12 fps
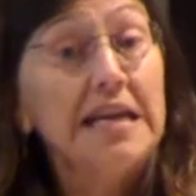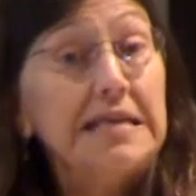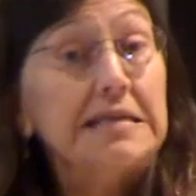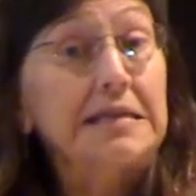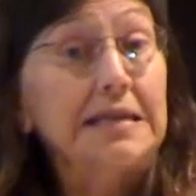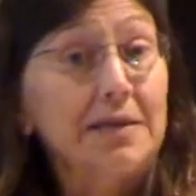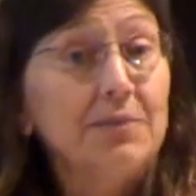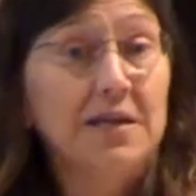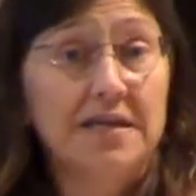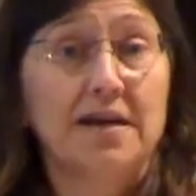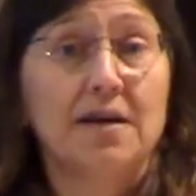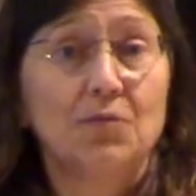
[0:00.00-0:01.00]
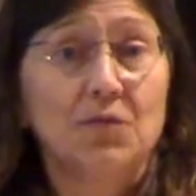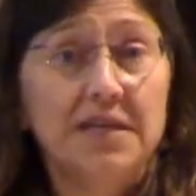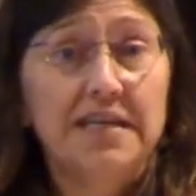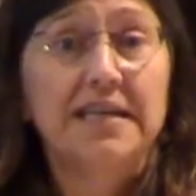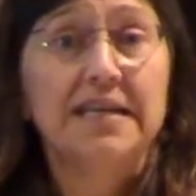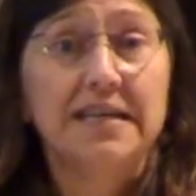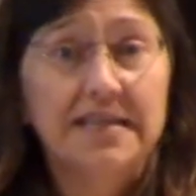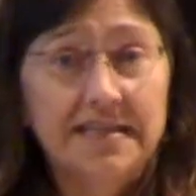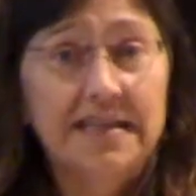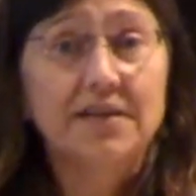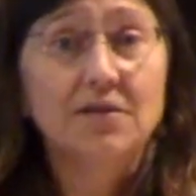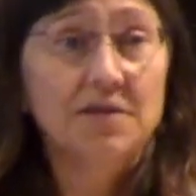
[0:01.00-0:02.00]
easily be done within a
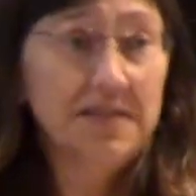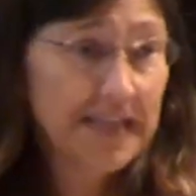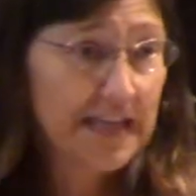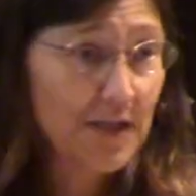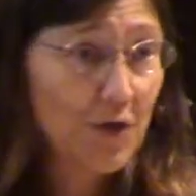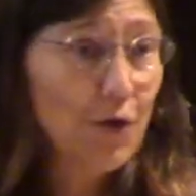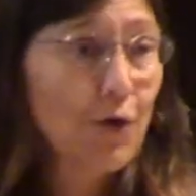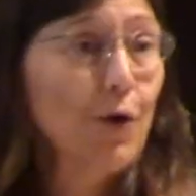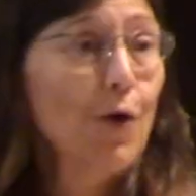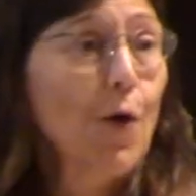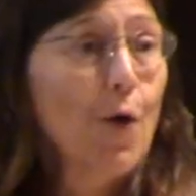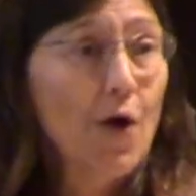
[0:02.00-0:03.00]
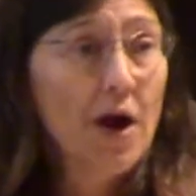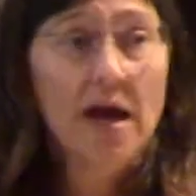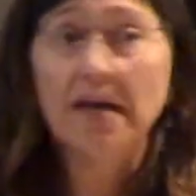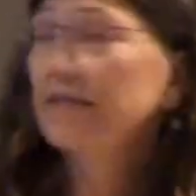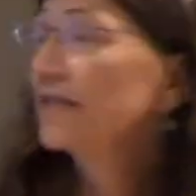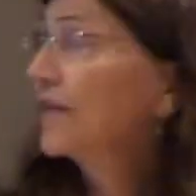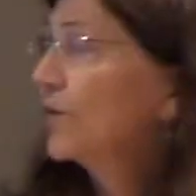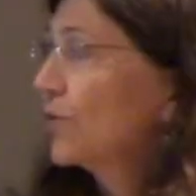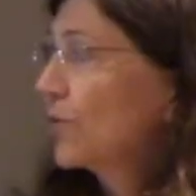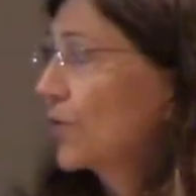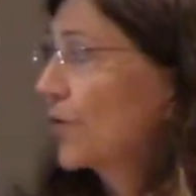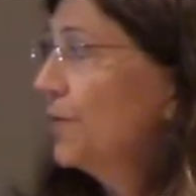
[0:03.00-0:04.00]
single center or a single
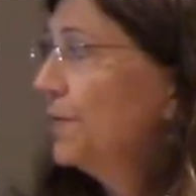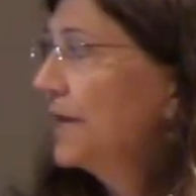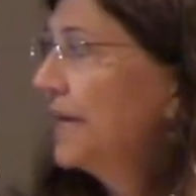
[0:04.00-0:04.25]
group,